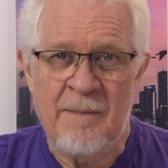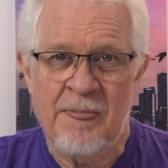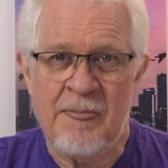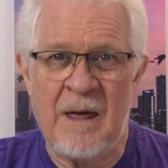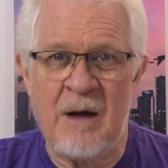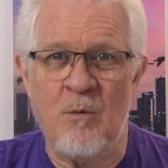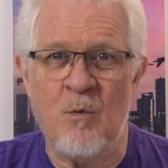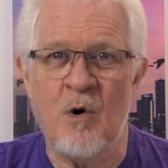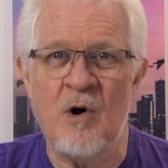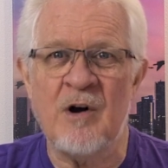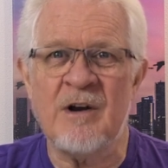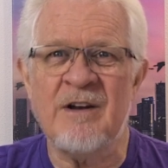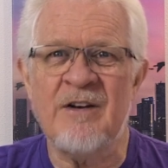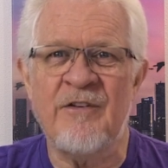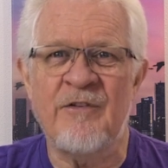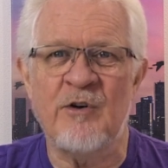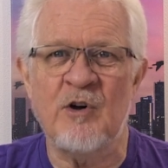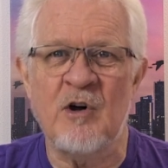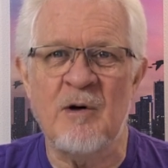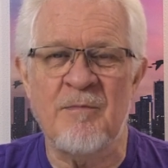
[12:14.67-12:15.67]
They work in
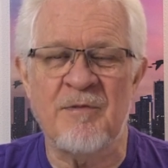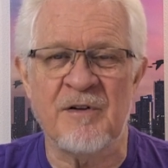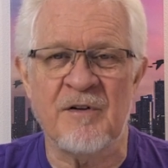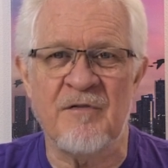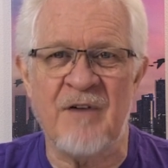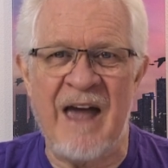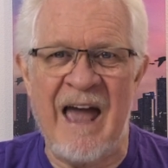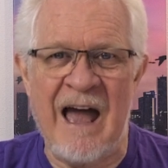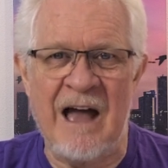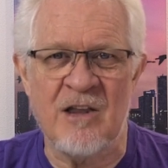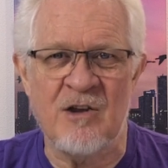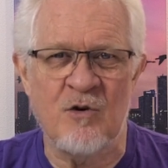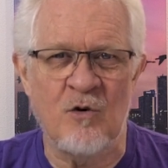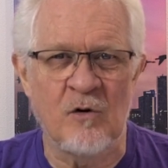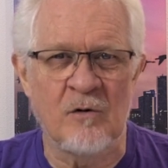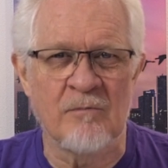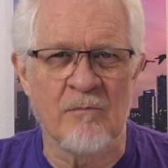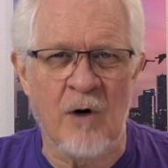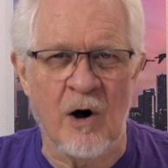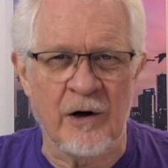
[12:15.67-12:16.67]
terms of
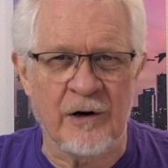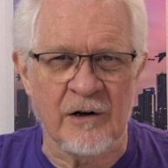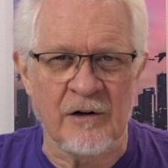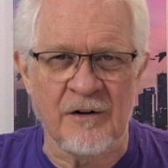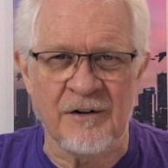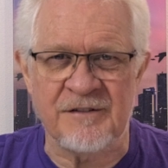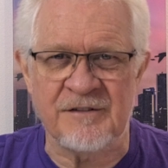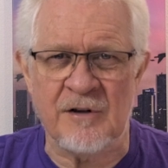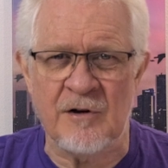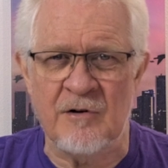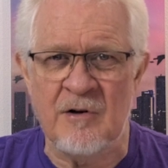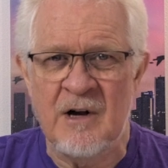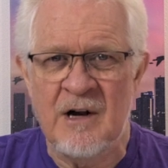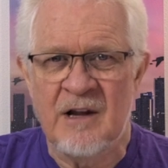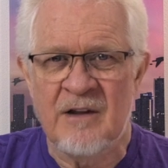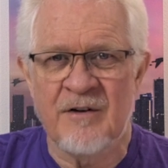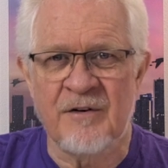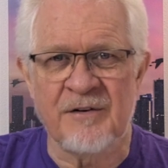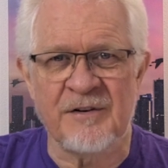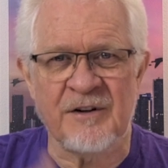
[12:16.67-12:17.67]
annual models. So
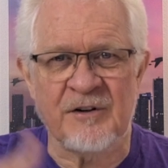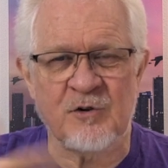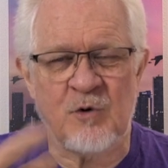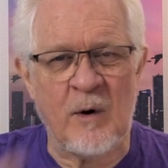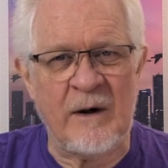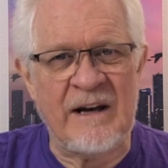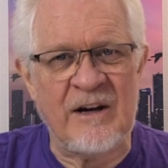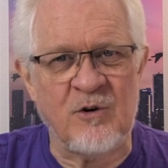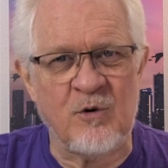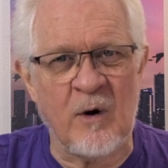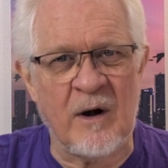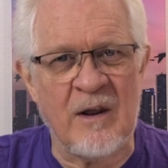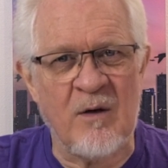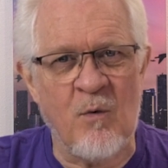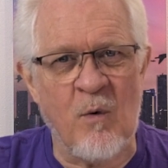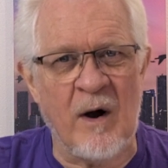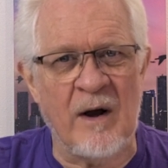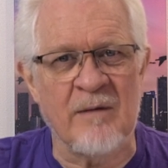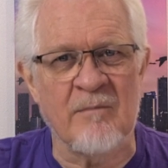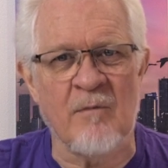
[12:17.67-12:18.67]
there is a
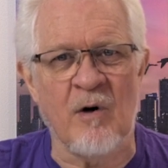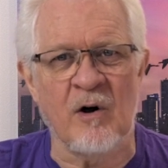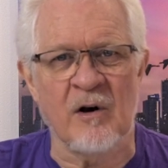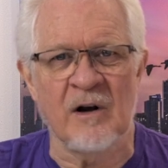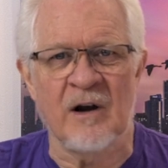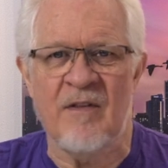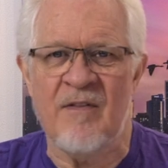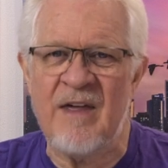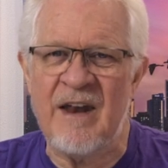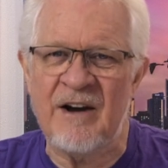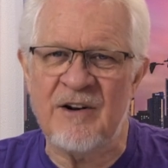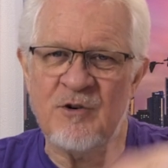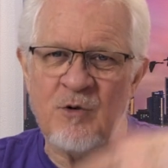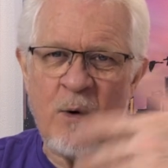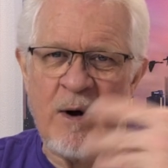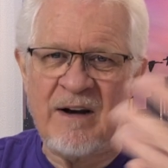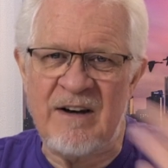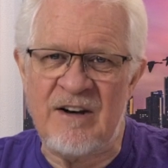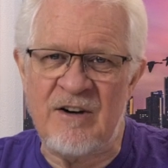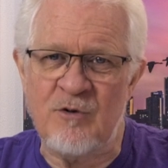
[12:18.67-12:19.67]
2021 model and then a
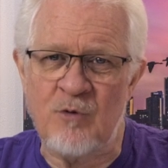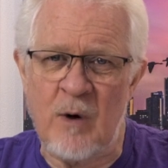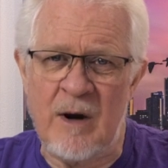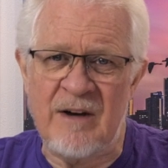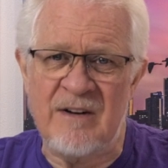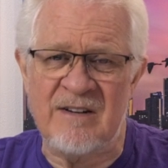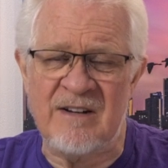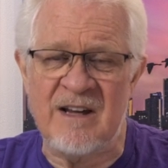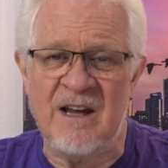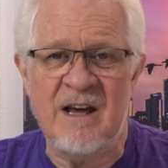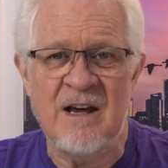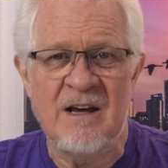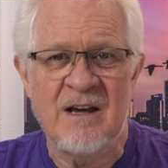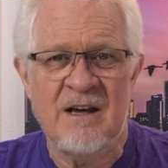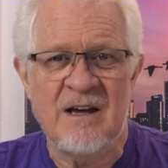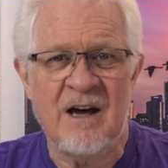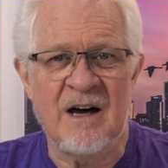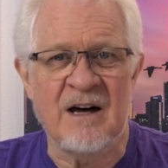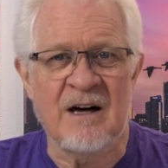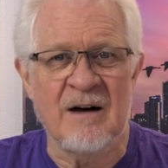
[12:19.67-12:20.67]
2020
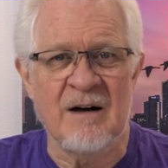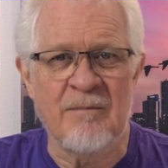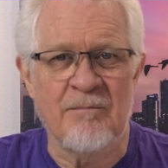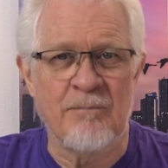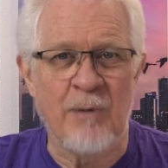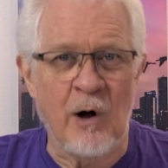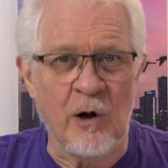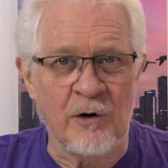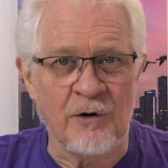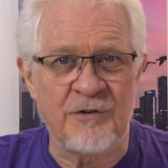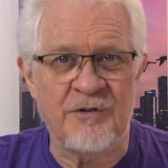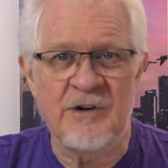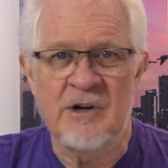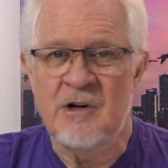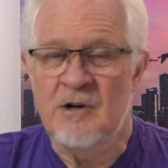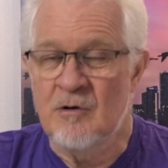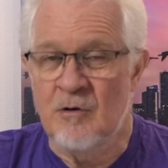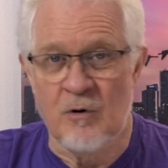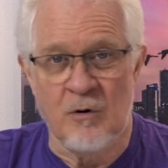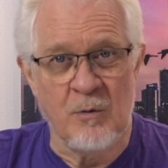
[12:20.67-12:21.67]
Bolt
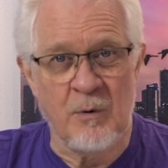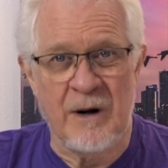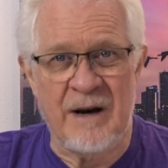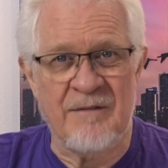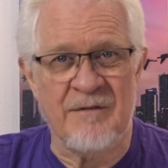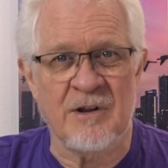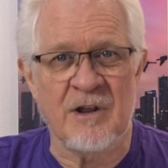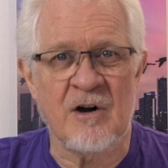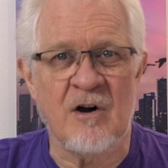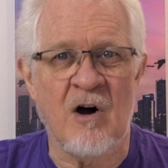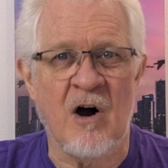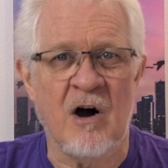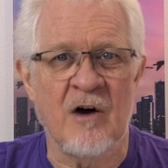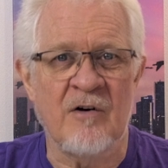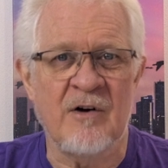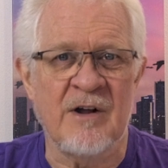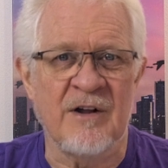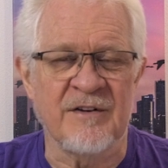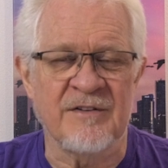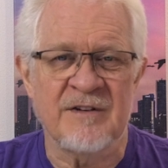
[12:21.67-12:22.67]
or whatever the
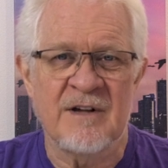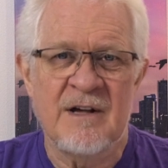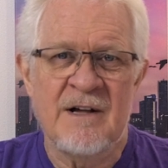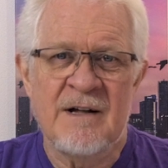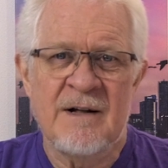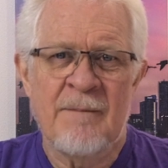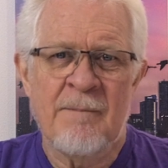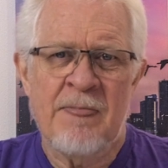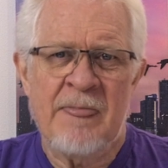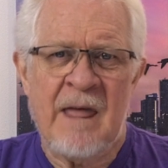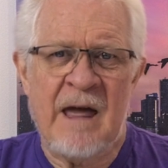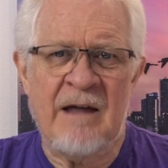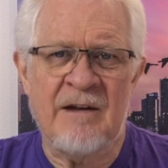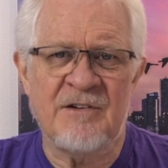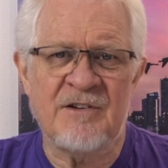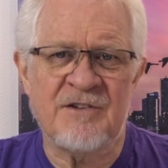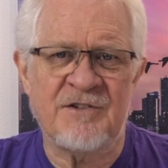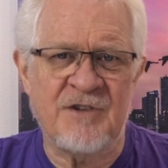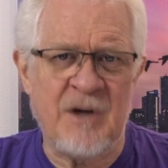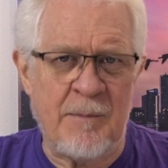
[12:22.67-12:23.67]
car is.
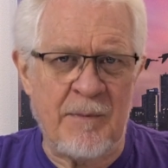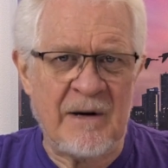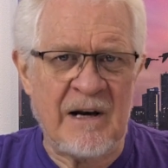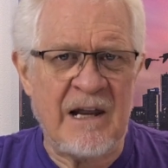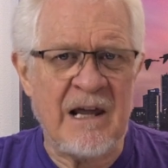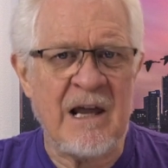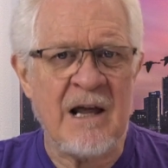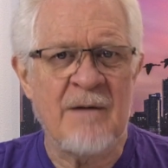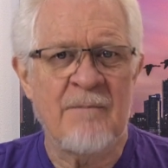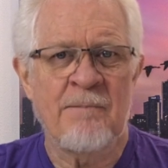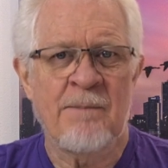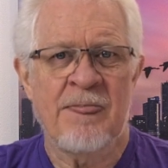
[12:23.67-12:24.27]
And typically,